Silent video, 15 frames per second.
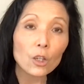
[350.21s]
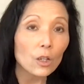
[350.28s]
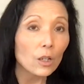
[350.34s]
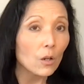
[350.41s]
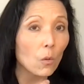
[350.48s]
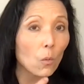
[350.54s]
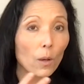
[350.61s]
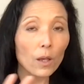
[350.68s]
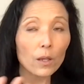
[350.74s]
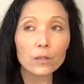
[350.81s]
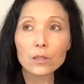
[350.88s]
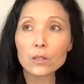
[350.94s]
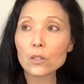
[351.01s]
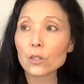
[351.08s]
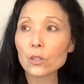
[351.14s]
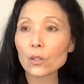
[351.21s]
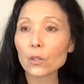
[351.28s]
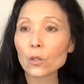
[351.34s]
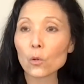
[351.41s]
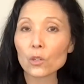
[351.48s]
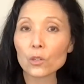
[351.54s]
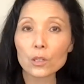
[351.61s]
you're gonna waste
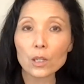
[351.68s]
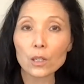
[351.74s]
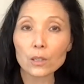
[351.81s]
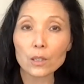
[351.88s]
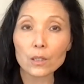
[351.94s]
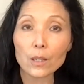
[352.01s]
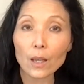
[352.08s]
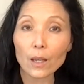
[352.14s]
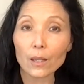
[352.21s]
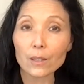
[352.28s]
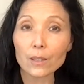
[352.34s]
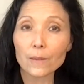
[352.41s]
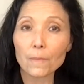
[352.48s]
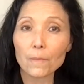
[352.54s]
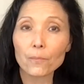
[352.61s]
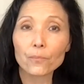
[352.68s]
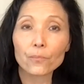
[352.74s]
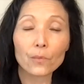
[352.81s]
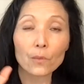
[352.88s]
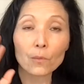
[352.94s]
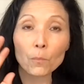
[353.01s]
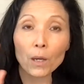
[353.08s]
your 60 seconds.
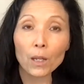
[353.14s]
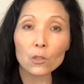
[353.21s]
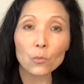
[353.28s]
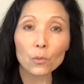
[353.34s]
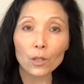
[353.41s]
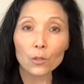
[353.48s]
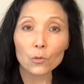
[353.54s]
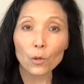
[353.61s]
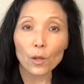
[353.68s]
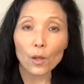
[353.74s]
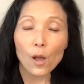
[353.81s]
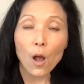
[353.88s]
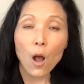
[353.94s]
You might as well not do it.